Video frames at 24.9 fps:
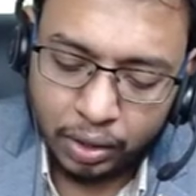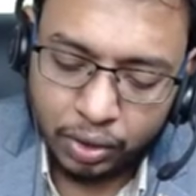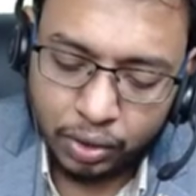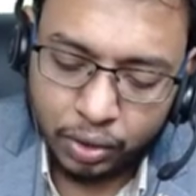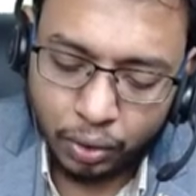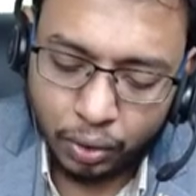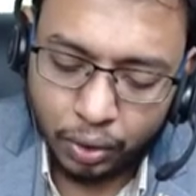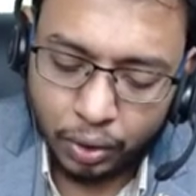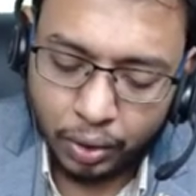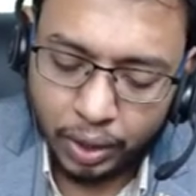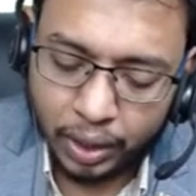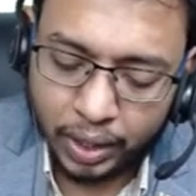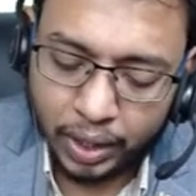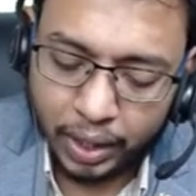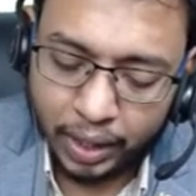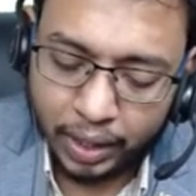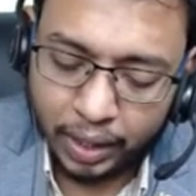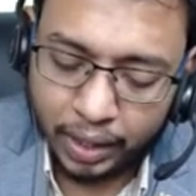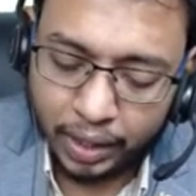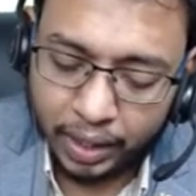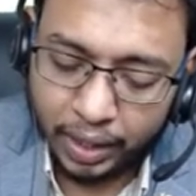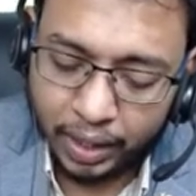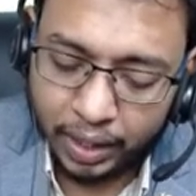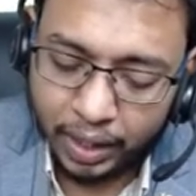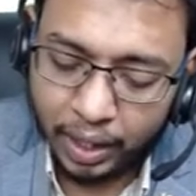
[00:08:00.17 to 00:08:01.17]
So, you'll get
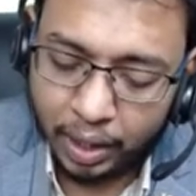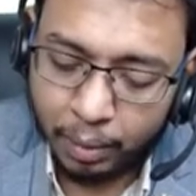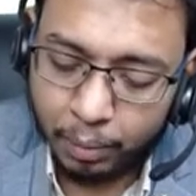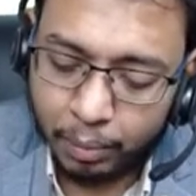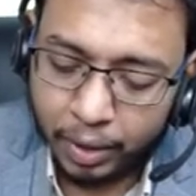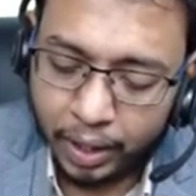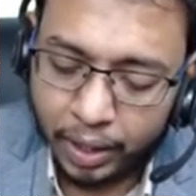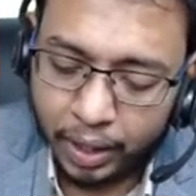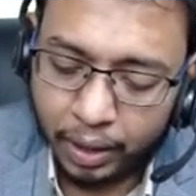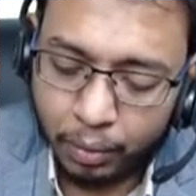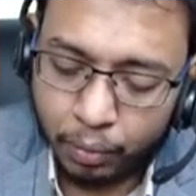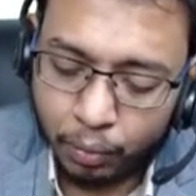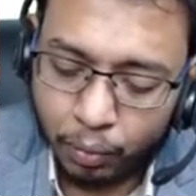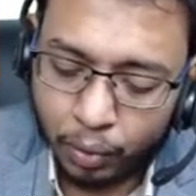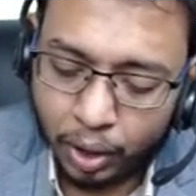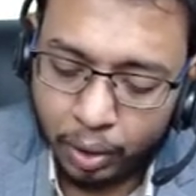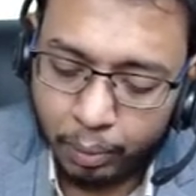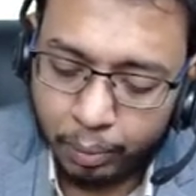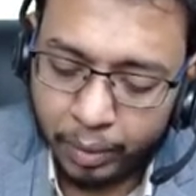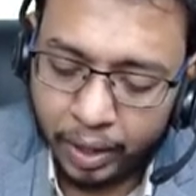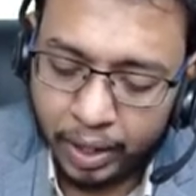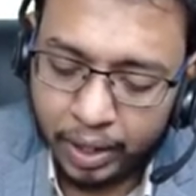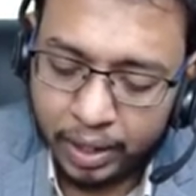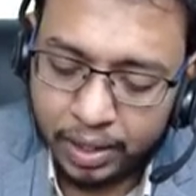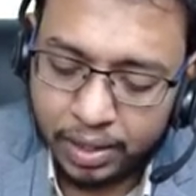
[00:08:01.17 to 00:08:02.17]
a by 1
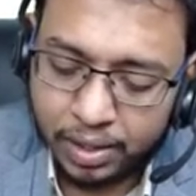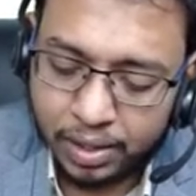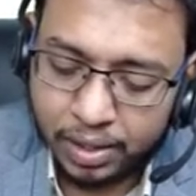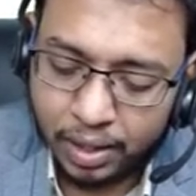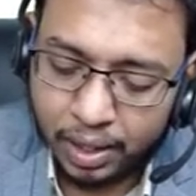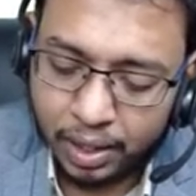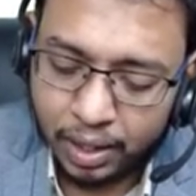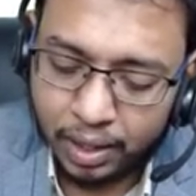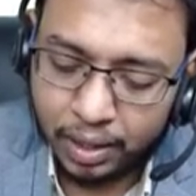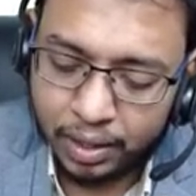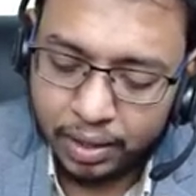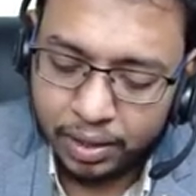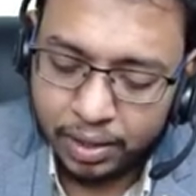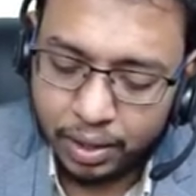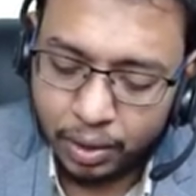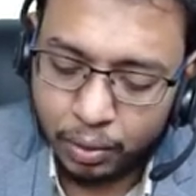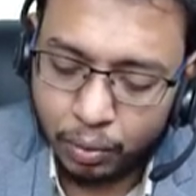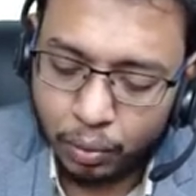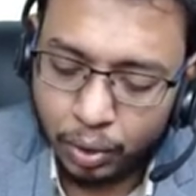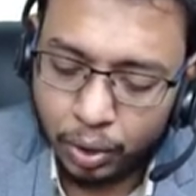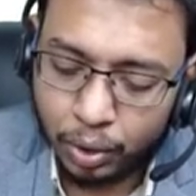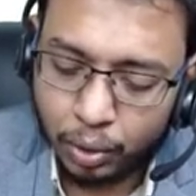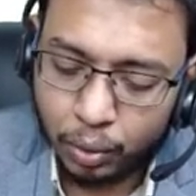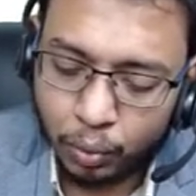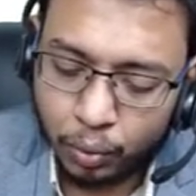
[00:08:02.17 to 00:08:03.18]
minus a is
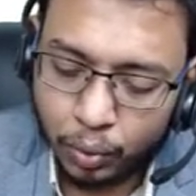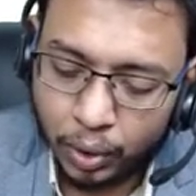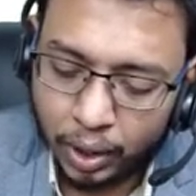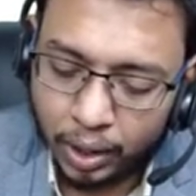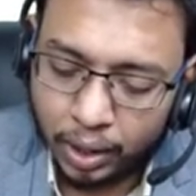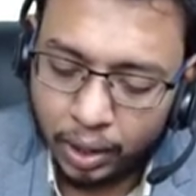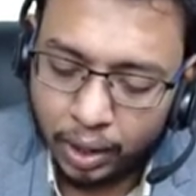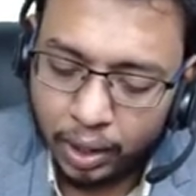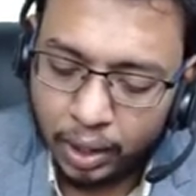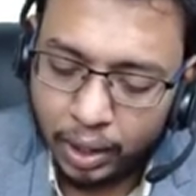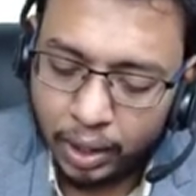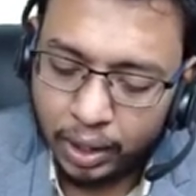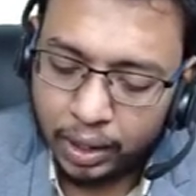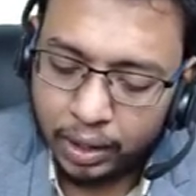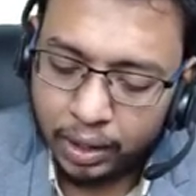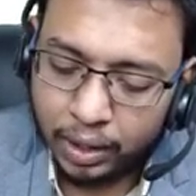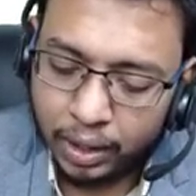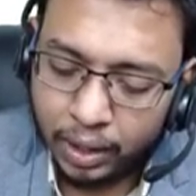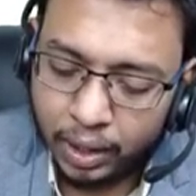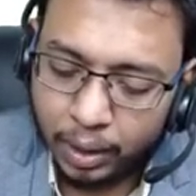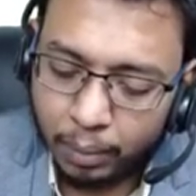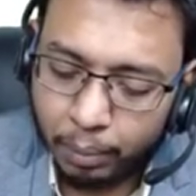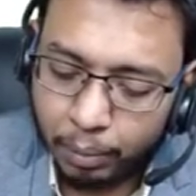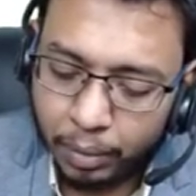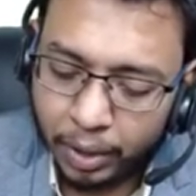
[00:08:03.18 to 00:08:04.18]
equal to 1.
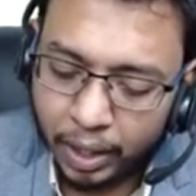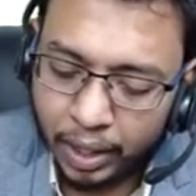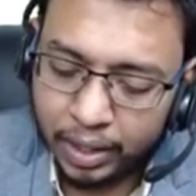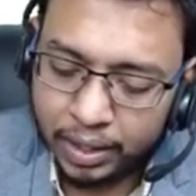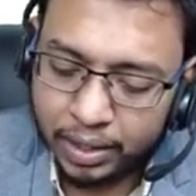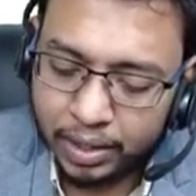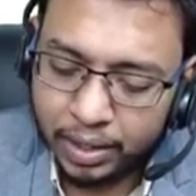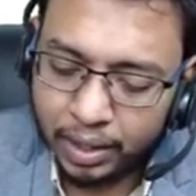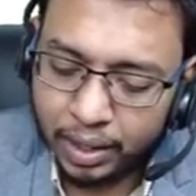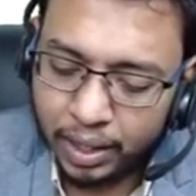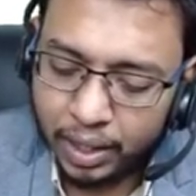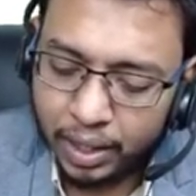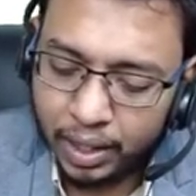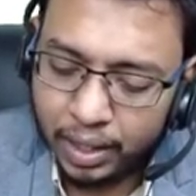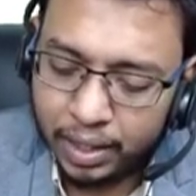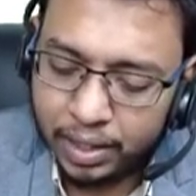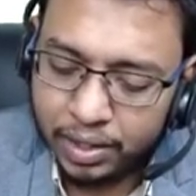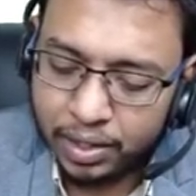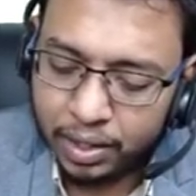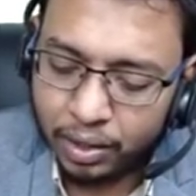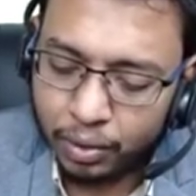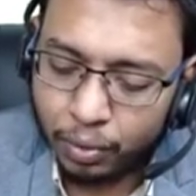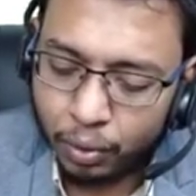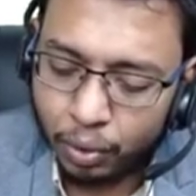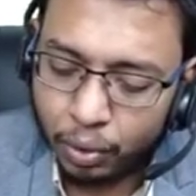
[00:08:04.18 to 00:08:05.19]
That implies a
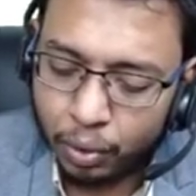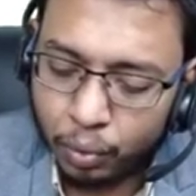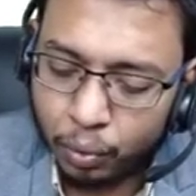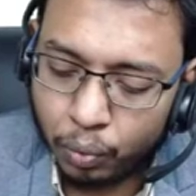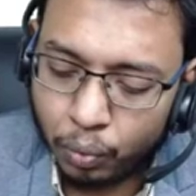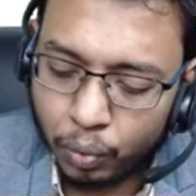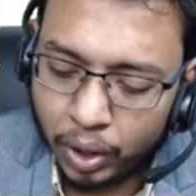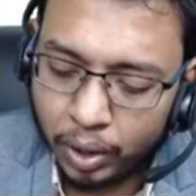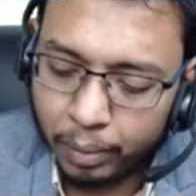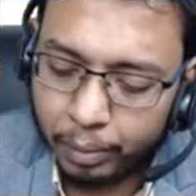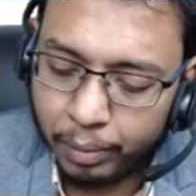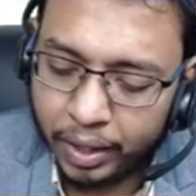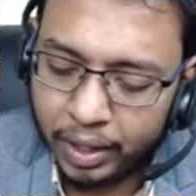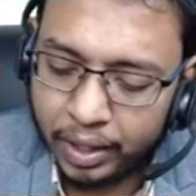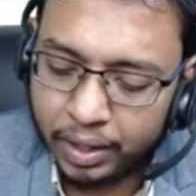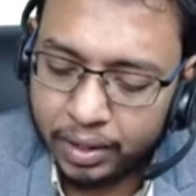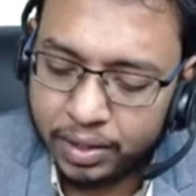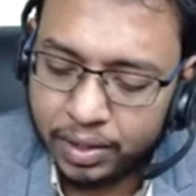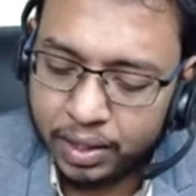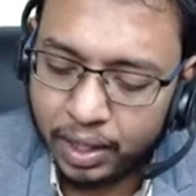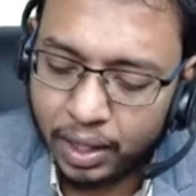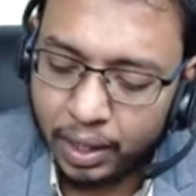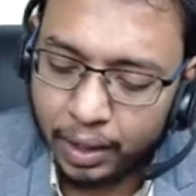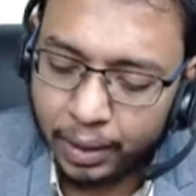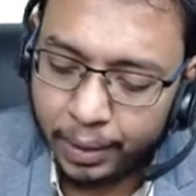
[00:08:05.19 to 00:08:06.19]
is equal to 1
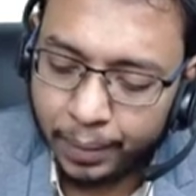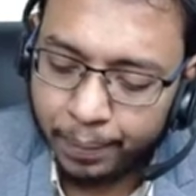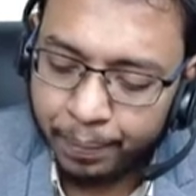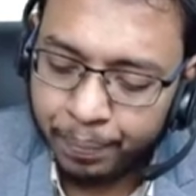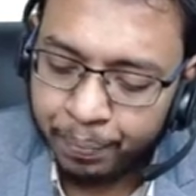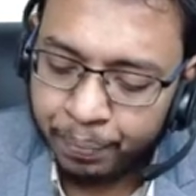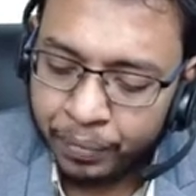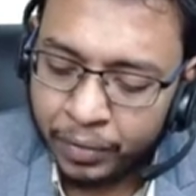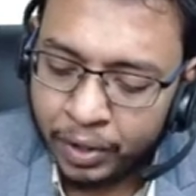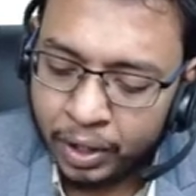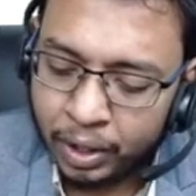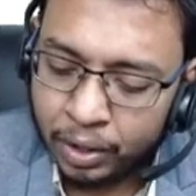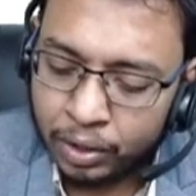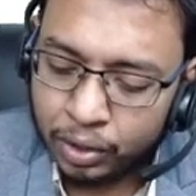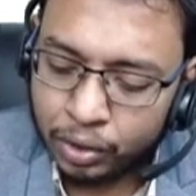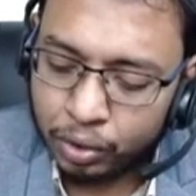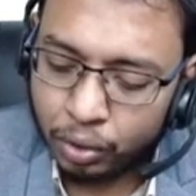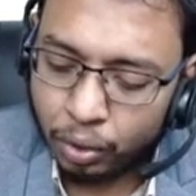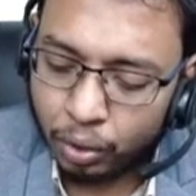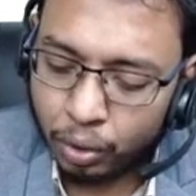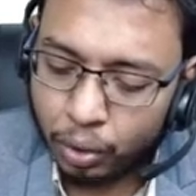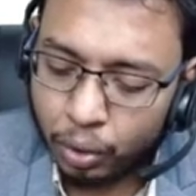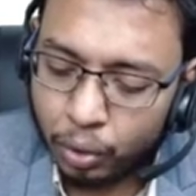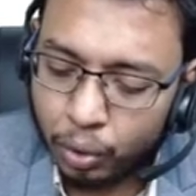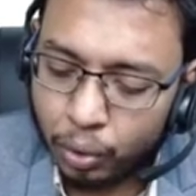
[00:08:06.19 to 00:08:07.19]
minus a.
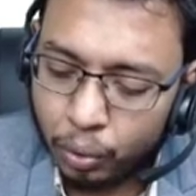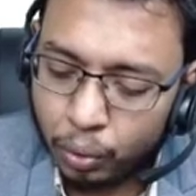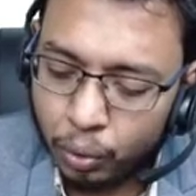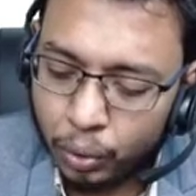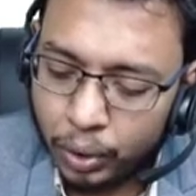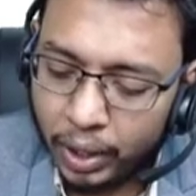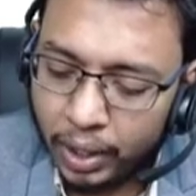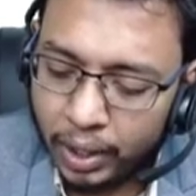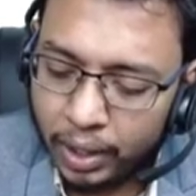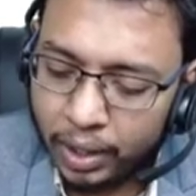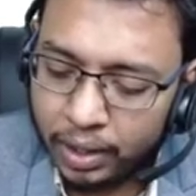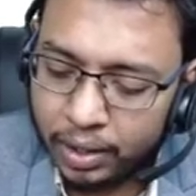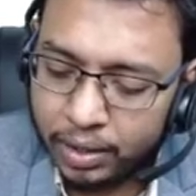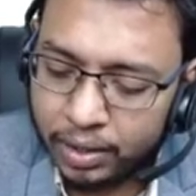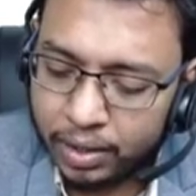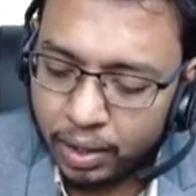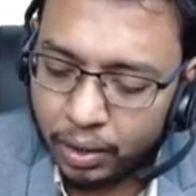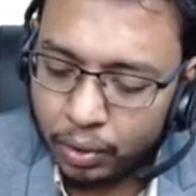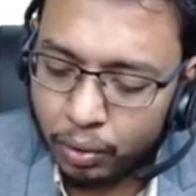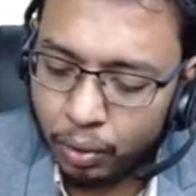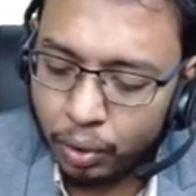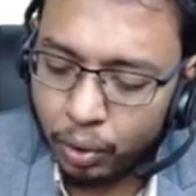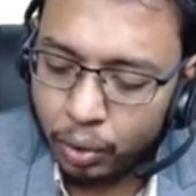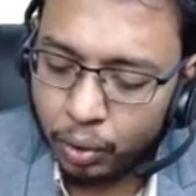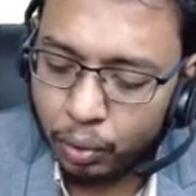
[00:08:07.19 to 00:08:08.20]
So 2a is
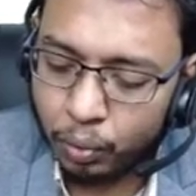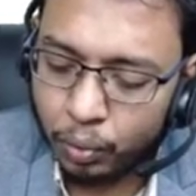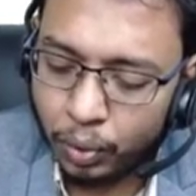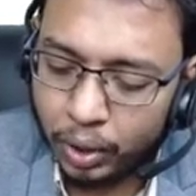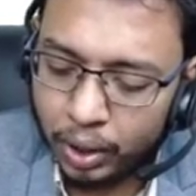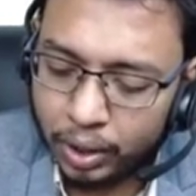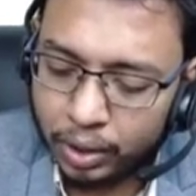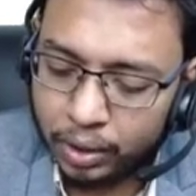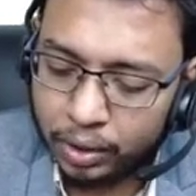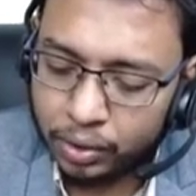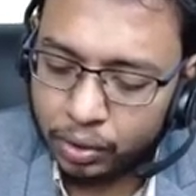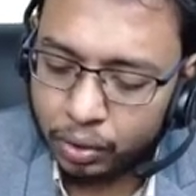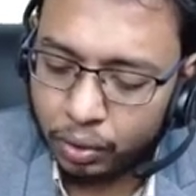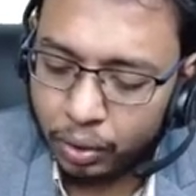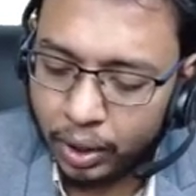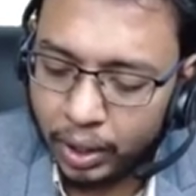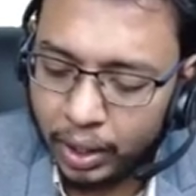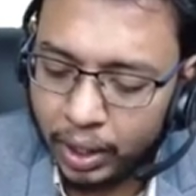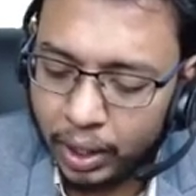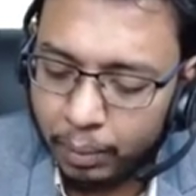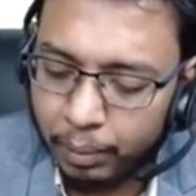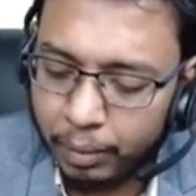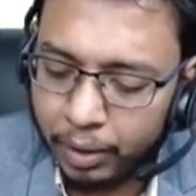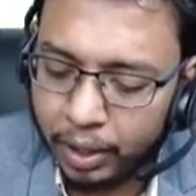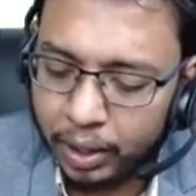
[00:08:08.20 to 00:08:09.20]
equal to 1, so
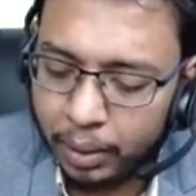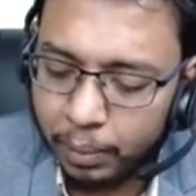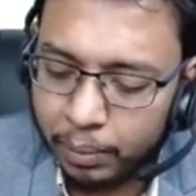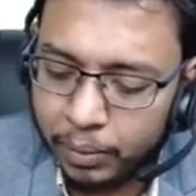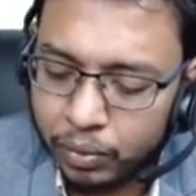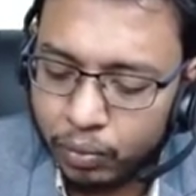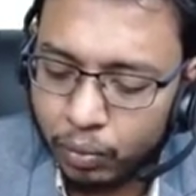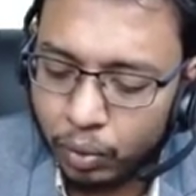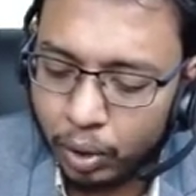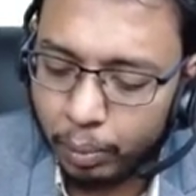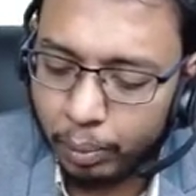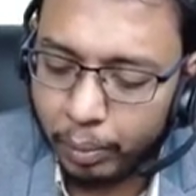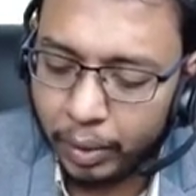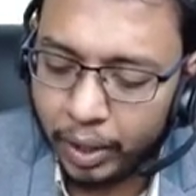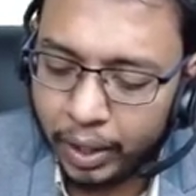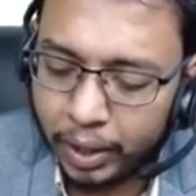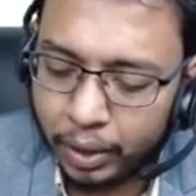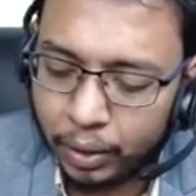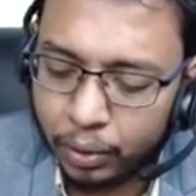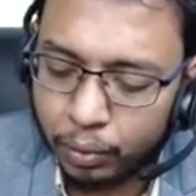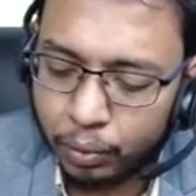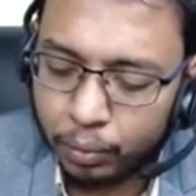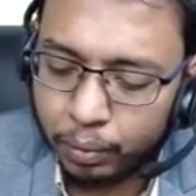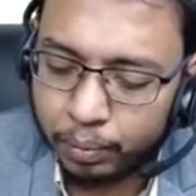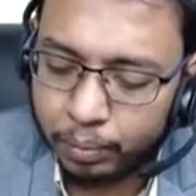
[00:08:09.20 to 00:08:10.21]
a becomes 1 by
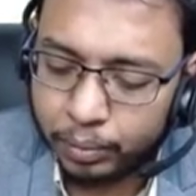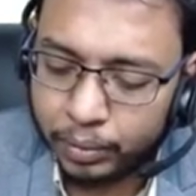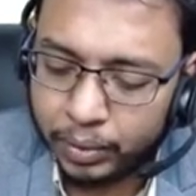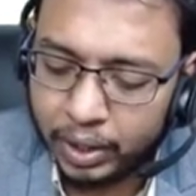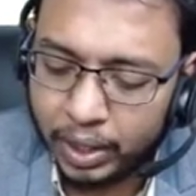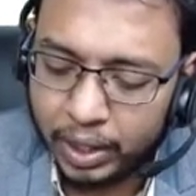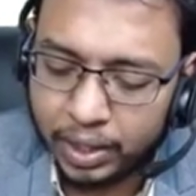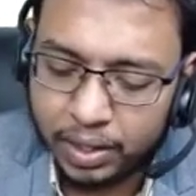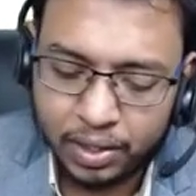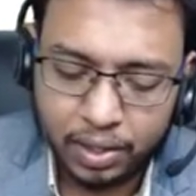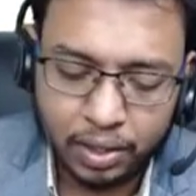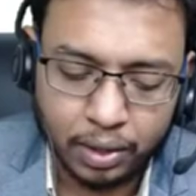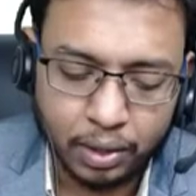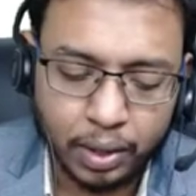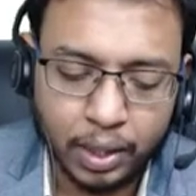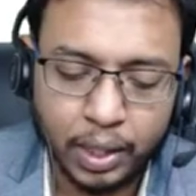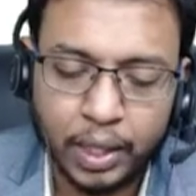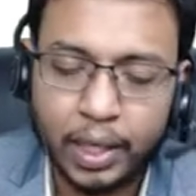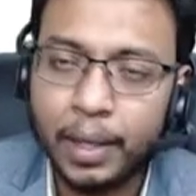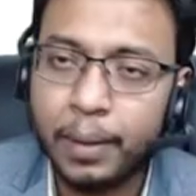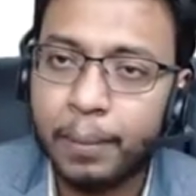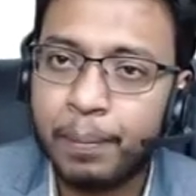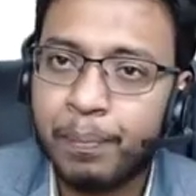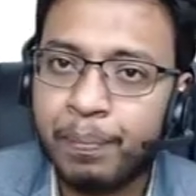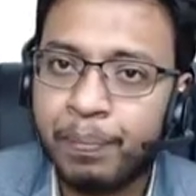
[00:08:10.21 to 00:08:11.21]
2. That's it,
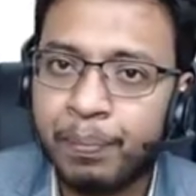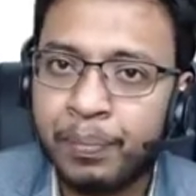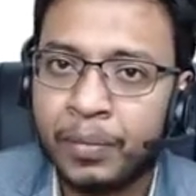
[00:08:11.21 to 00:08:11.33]
right?